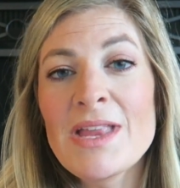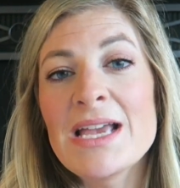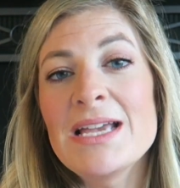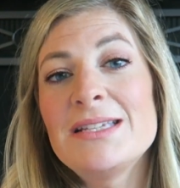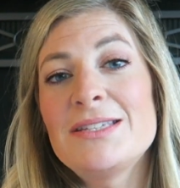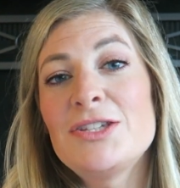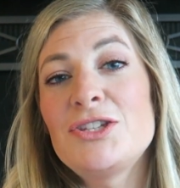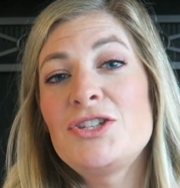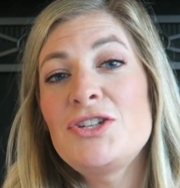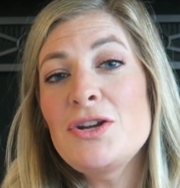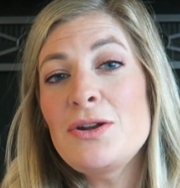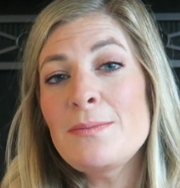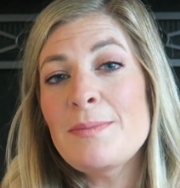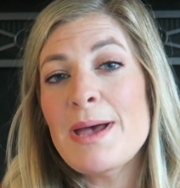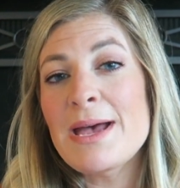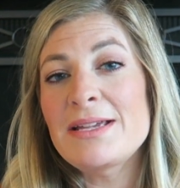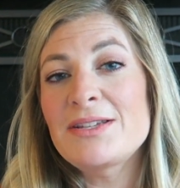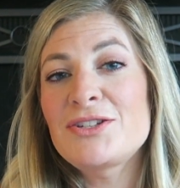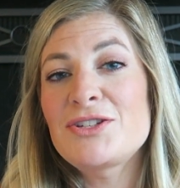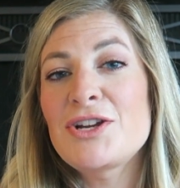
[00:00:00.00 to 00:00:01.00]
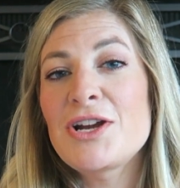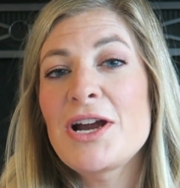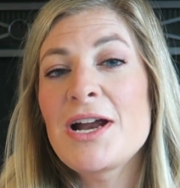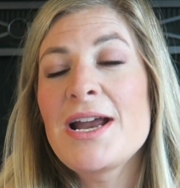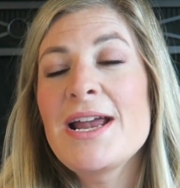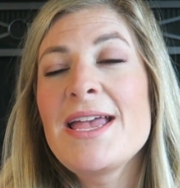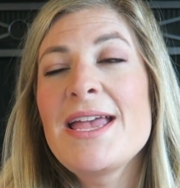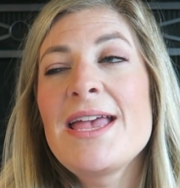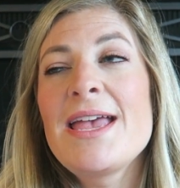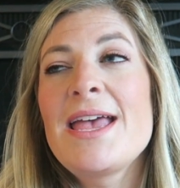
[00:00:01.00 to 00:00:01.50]
is a student
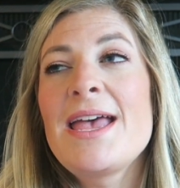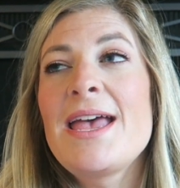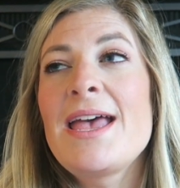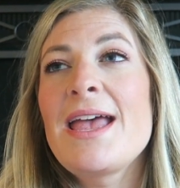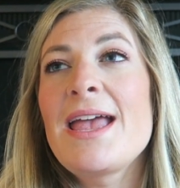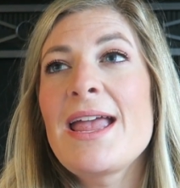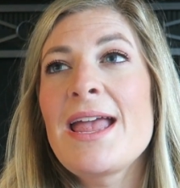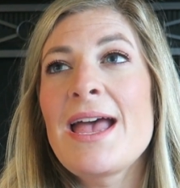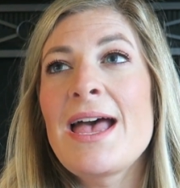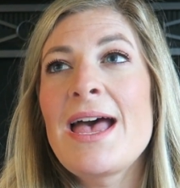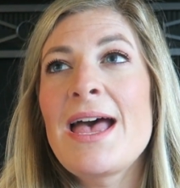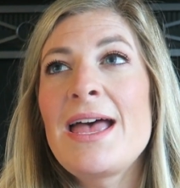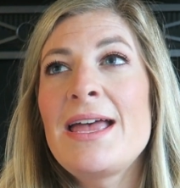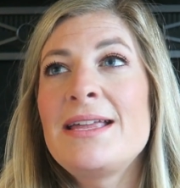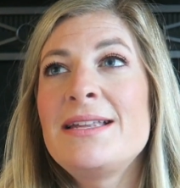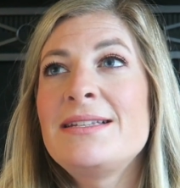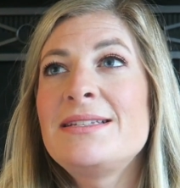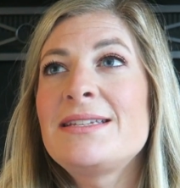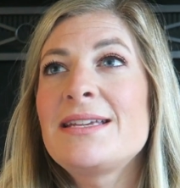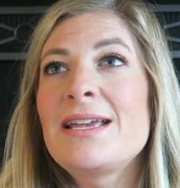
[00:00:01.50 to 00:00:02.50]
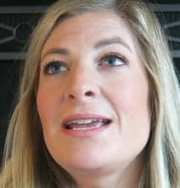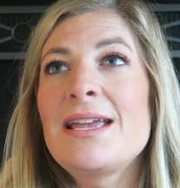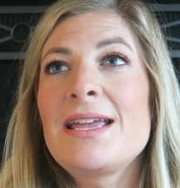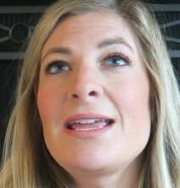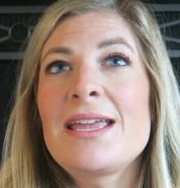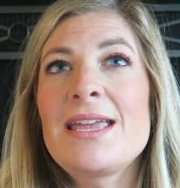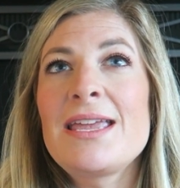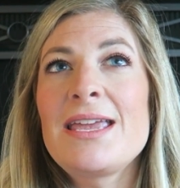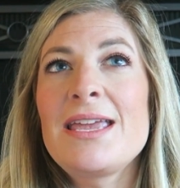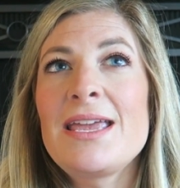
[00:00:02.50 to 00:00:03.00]
pastor and
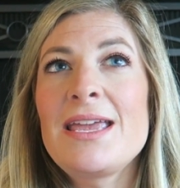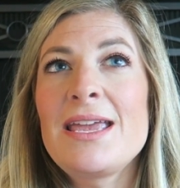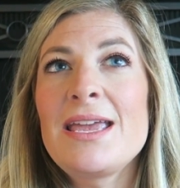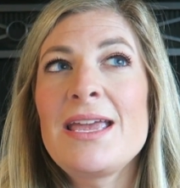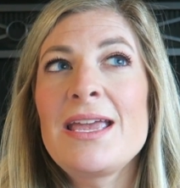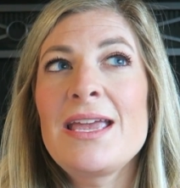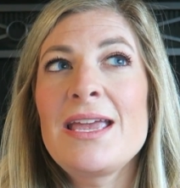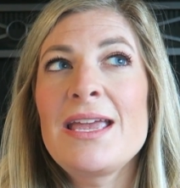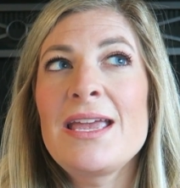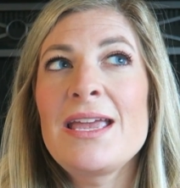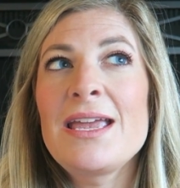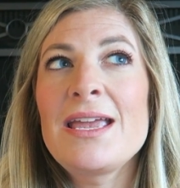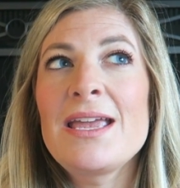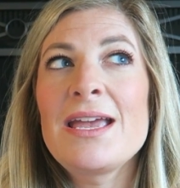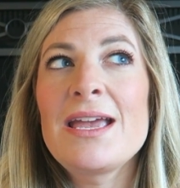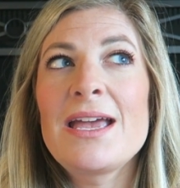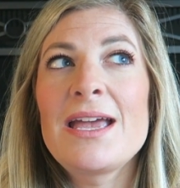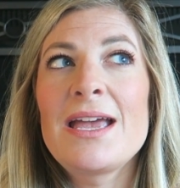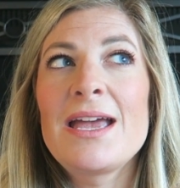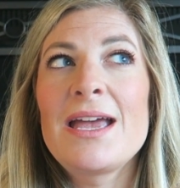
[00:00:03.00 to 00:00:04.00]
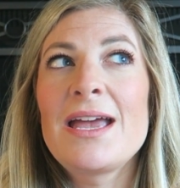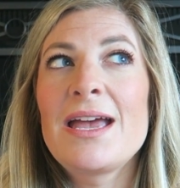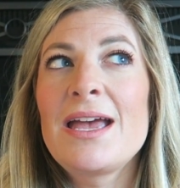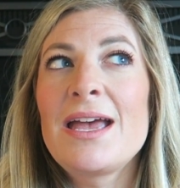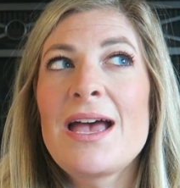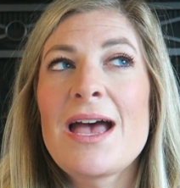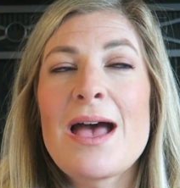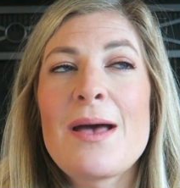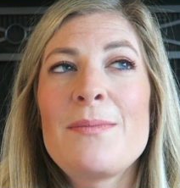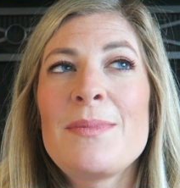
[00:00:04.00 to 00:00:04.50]
he
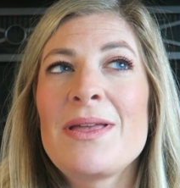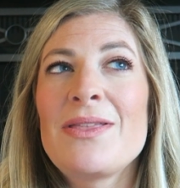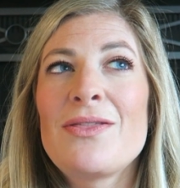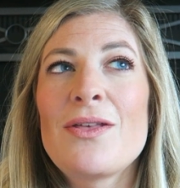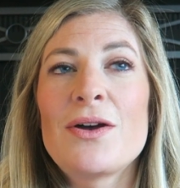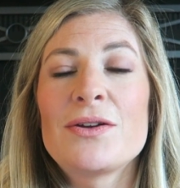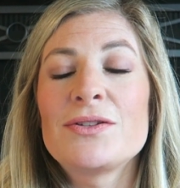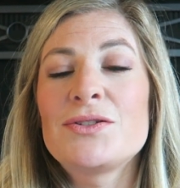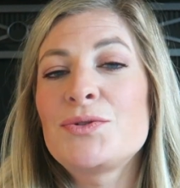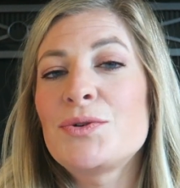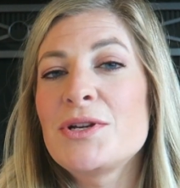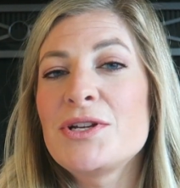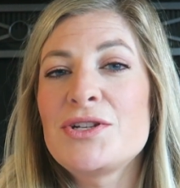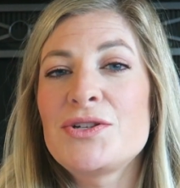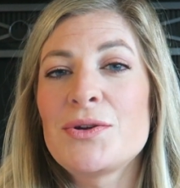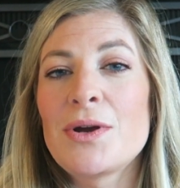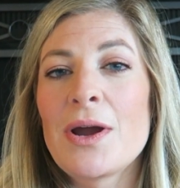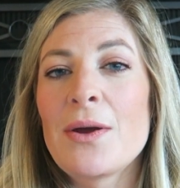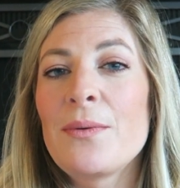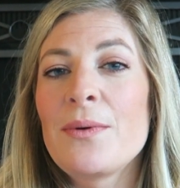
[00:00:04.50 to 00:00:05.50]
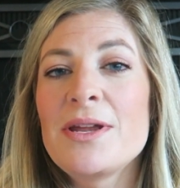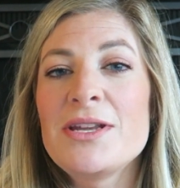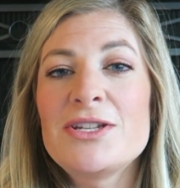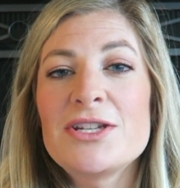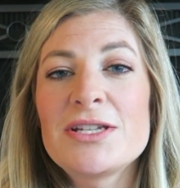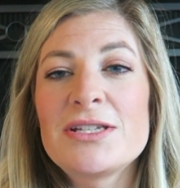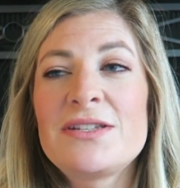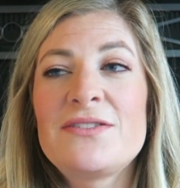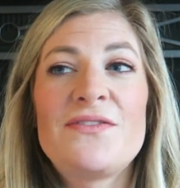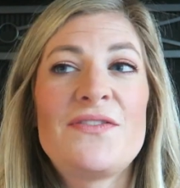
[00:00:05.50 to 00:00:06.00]
I mean, long story short, we
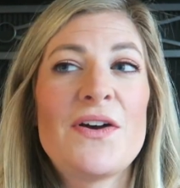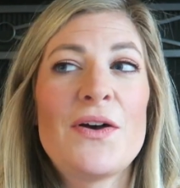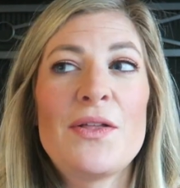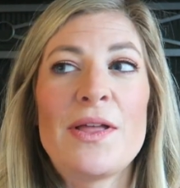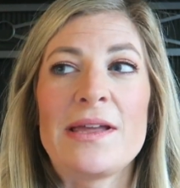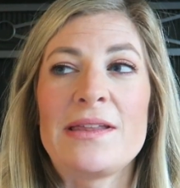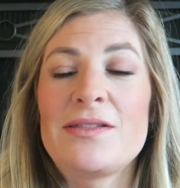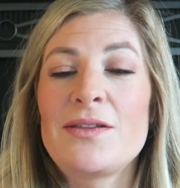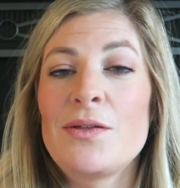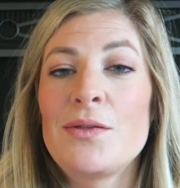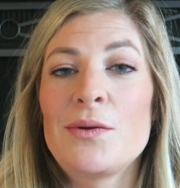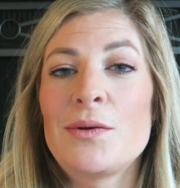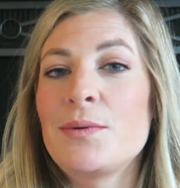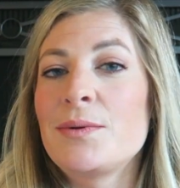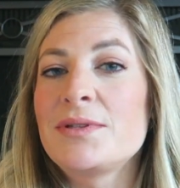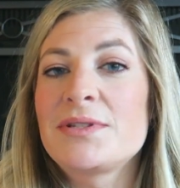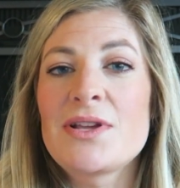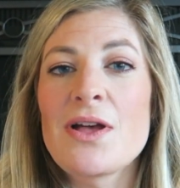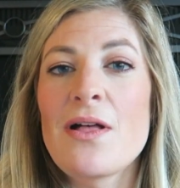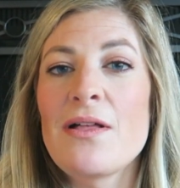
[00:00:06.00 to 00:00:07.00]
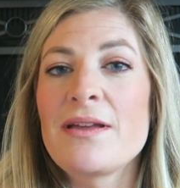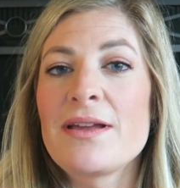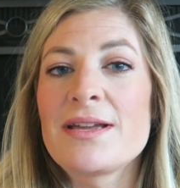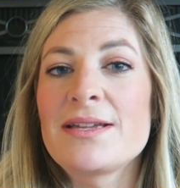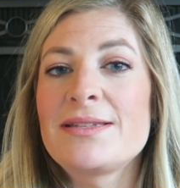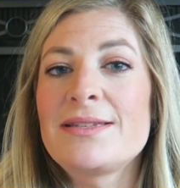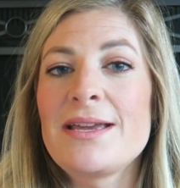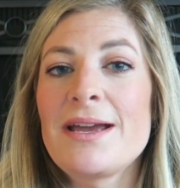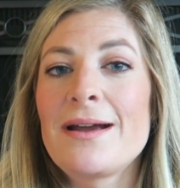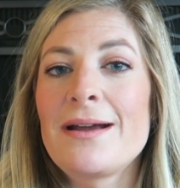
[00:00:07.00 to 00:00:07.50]
just felt like the Lord was calling
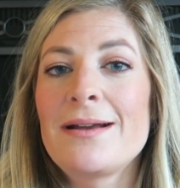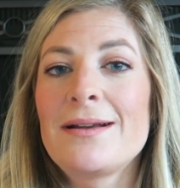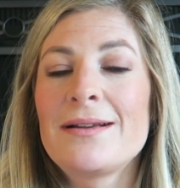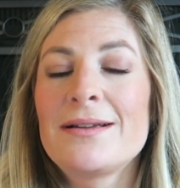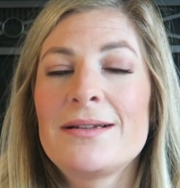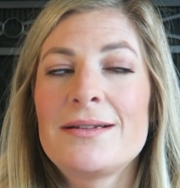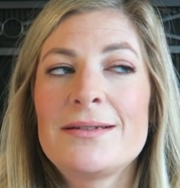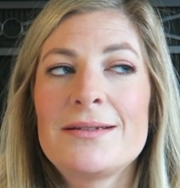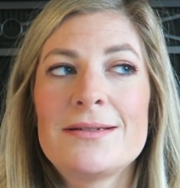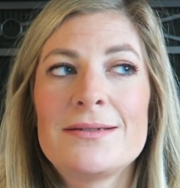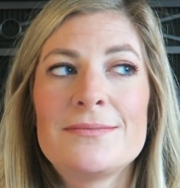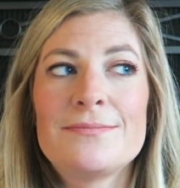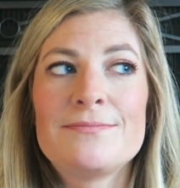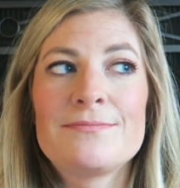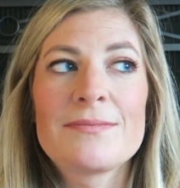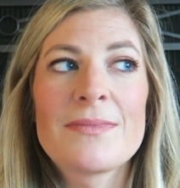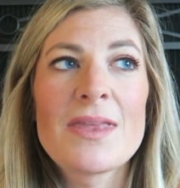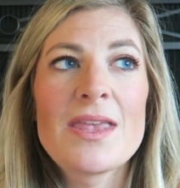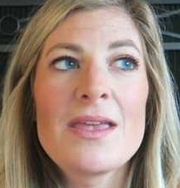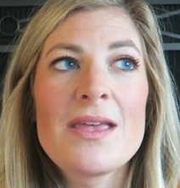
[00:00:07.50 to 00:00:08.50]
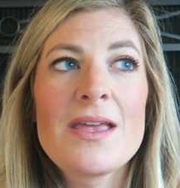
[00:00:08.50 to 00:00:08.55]
us here. Um,